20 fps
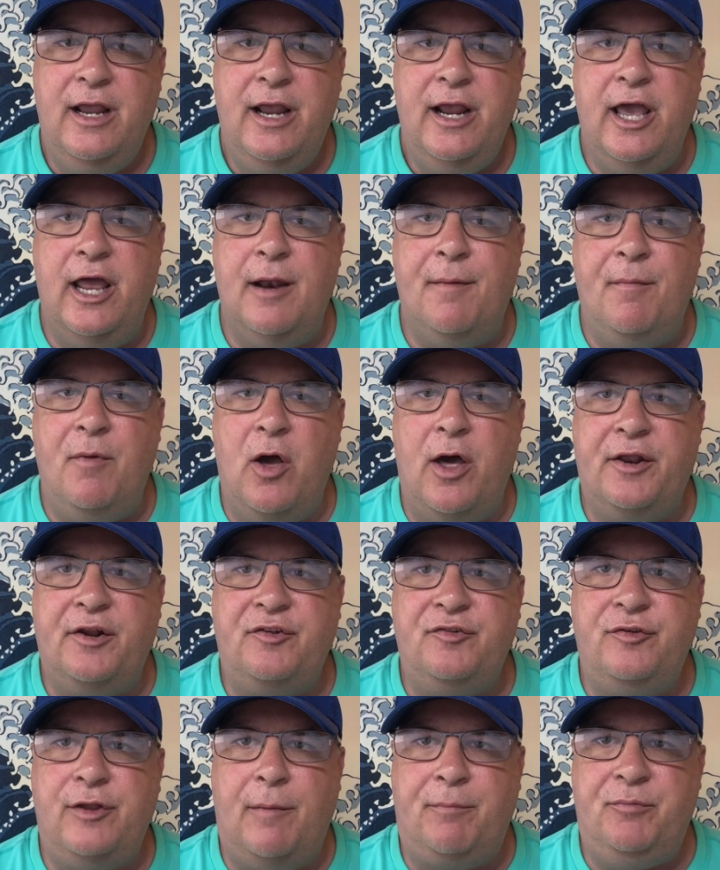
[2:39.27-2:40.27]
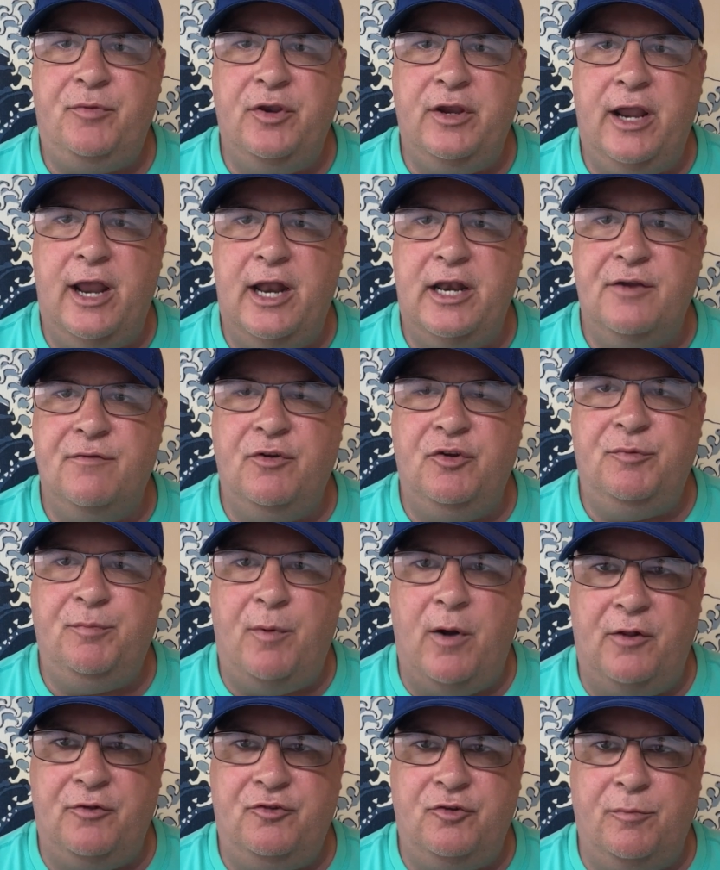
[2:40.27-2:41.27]
And I'm not accepting any
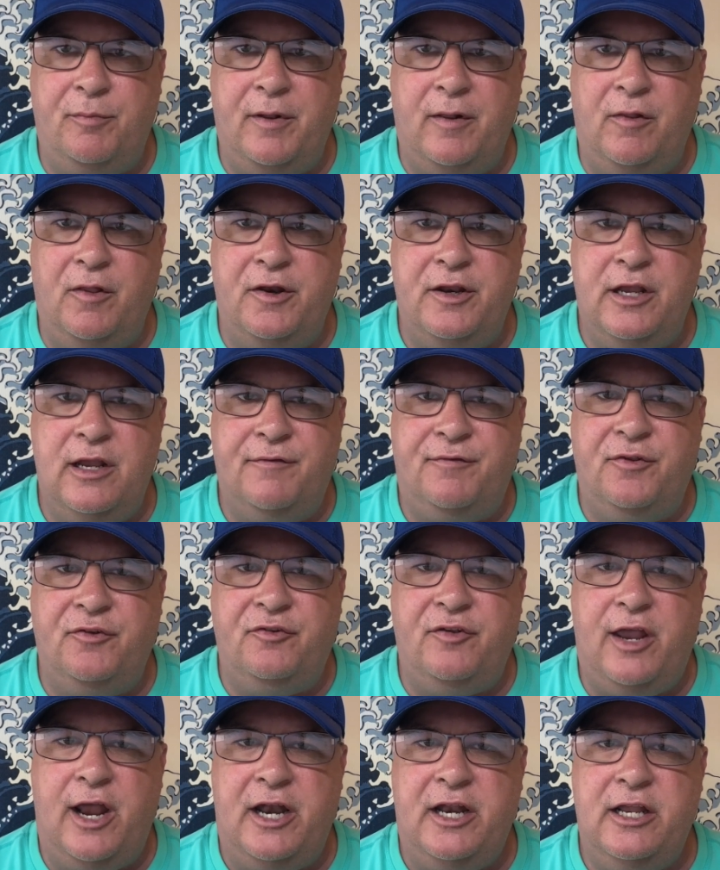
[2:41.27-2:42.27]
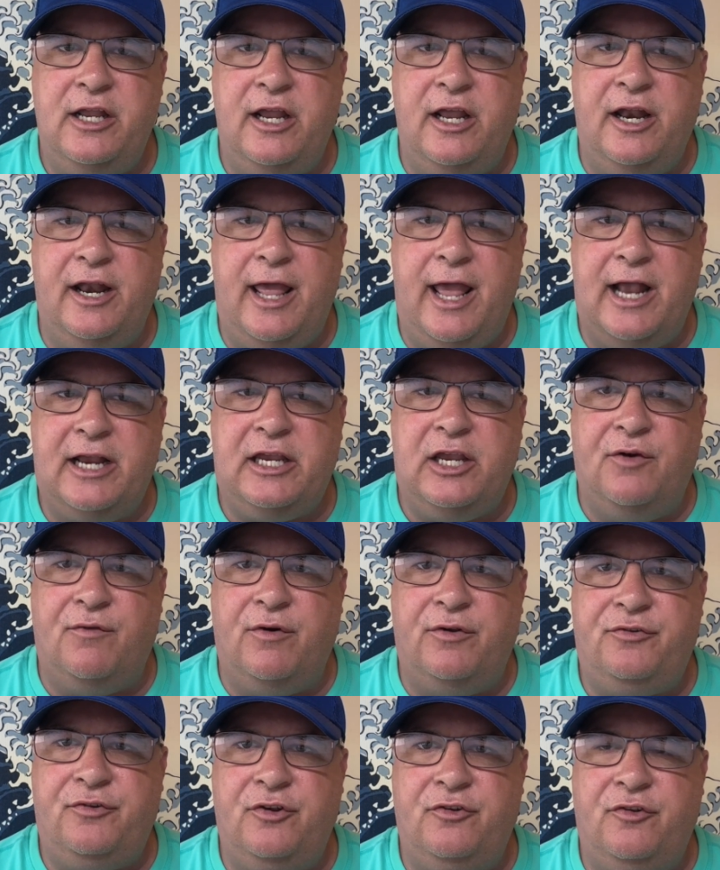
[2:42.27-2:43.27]
responsibility if there's any
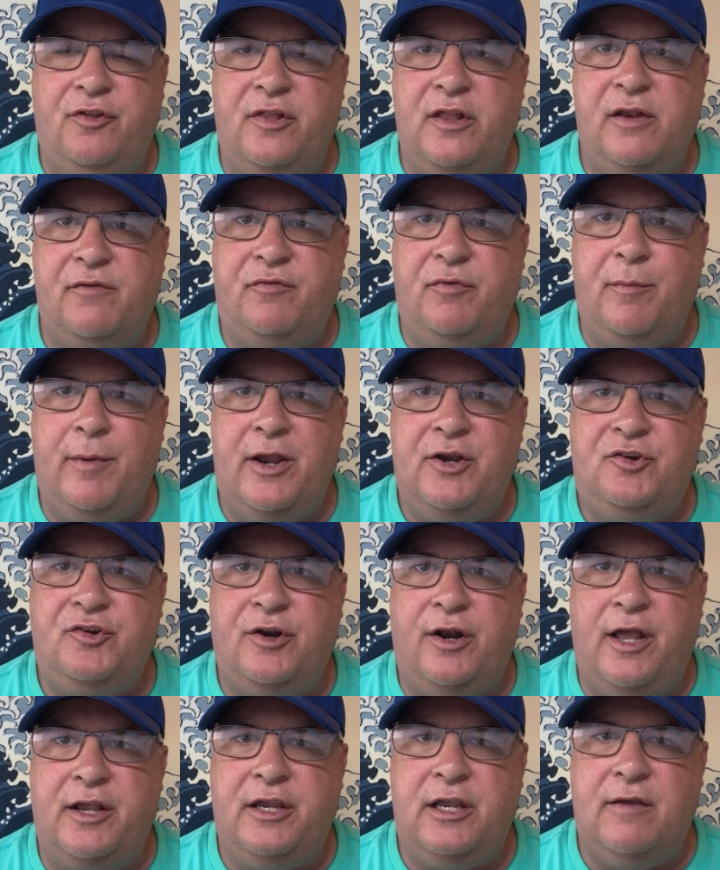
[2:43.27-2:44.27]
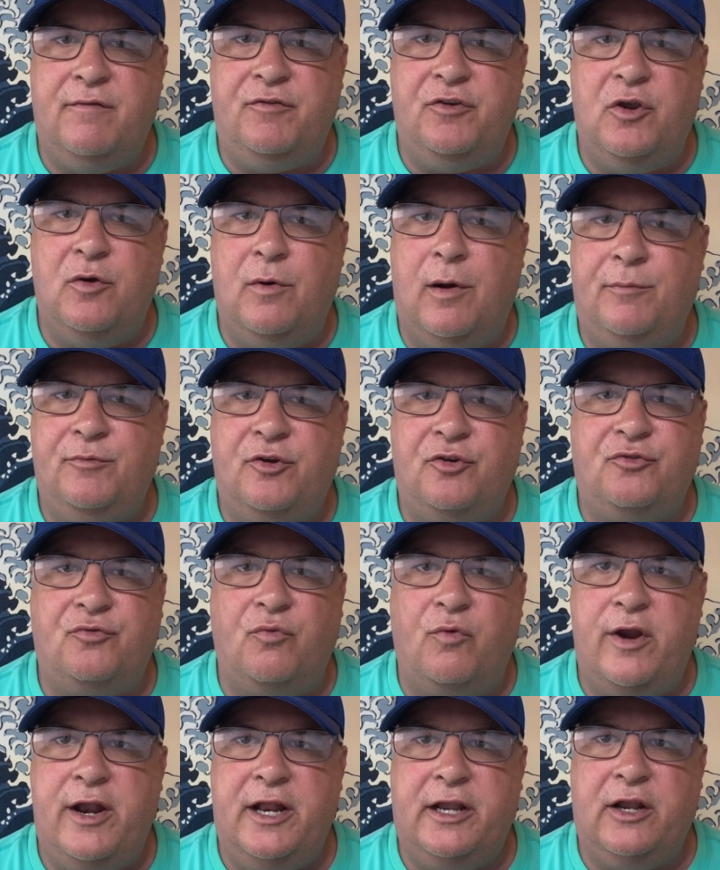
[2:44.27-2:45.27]
inaccuracies in the information I give you. I'm just
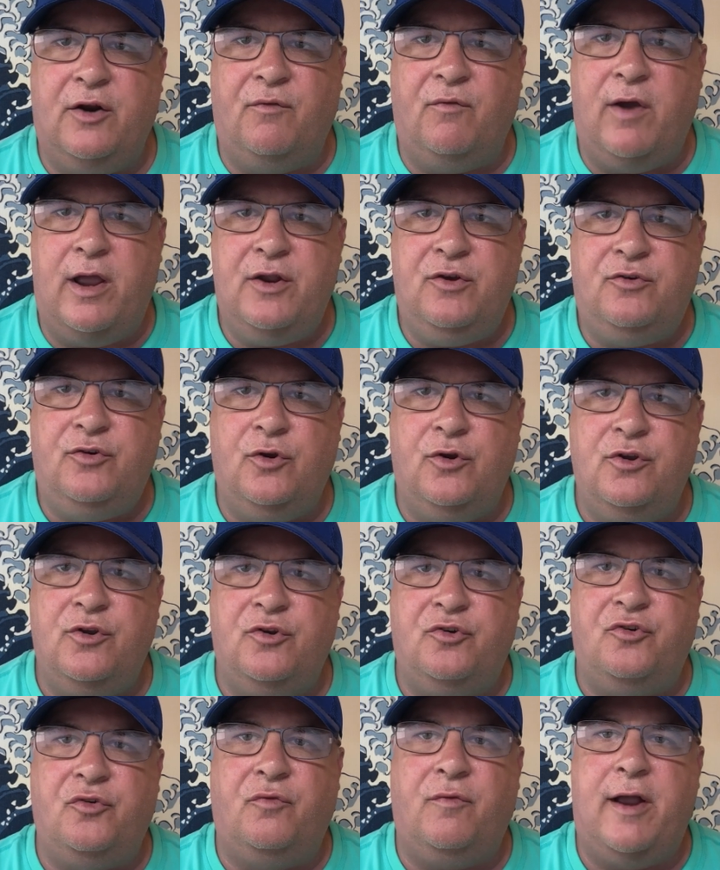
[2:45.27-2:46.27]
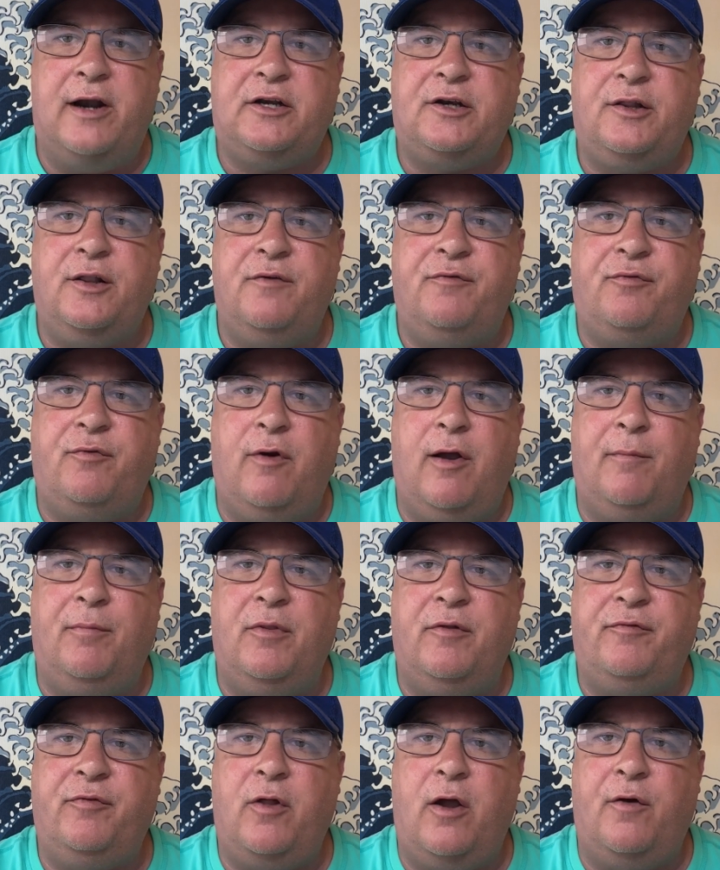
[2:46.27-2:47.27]
reading it right to you directly from
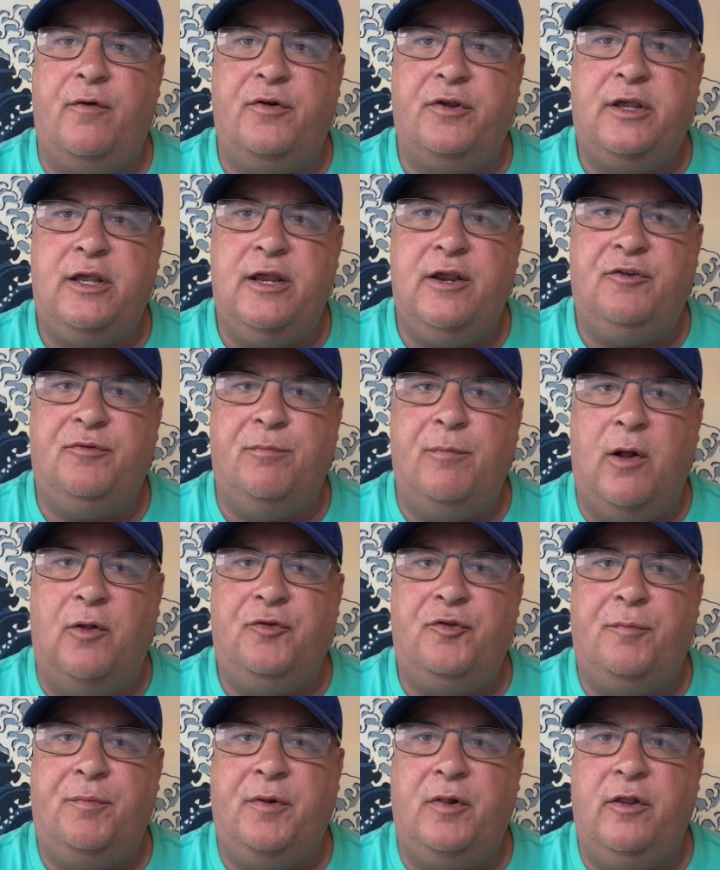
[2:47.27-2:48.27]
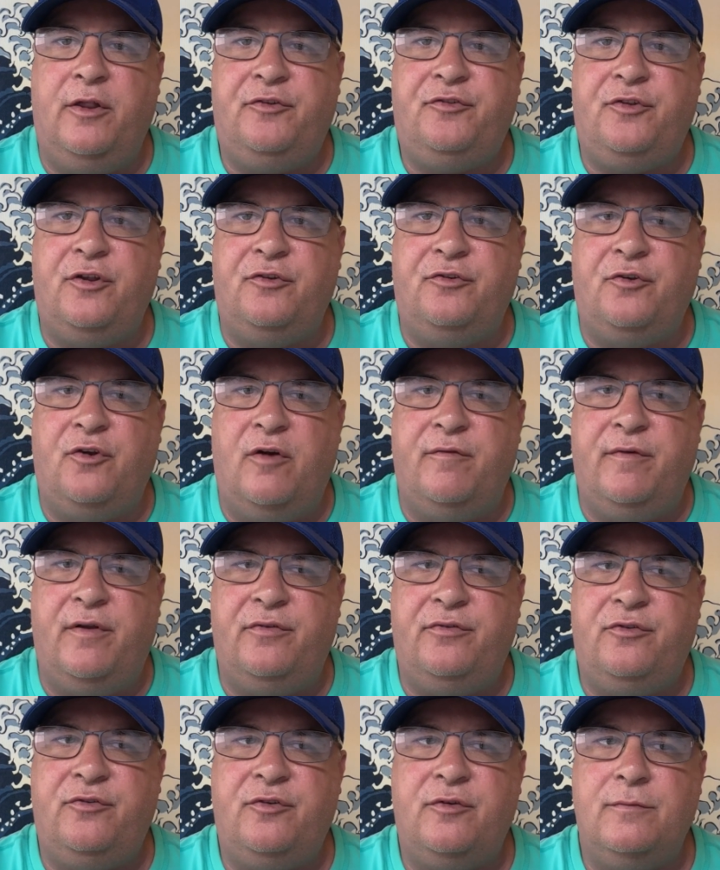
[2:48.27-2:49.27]
the Florida Keys Multiple Listing
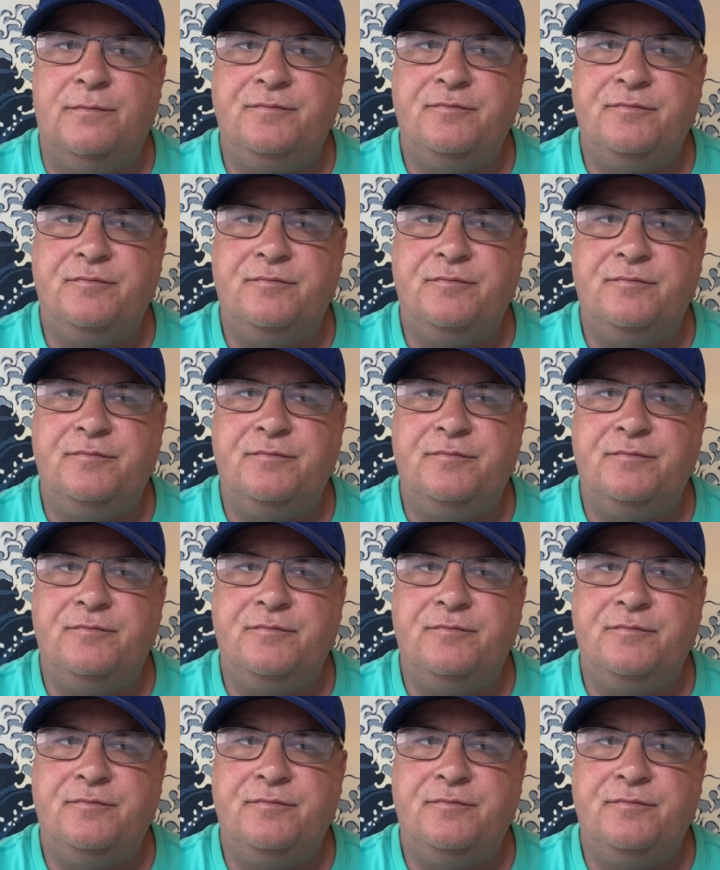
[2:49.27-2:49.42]
Service.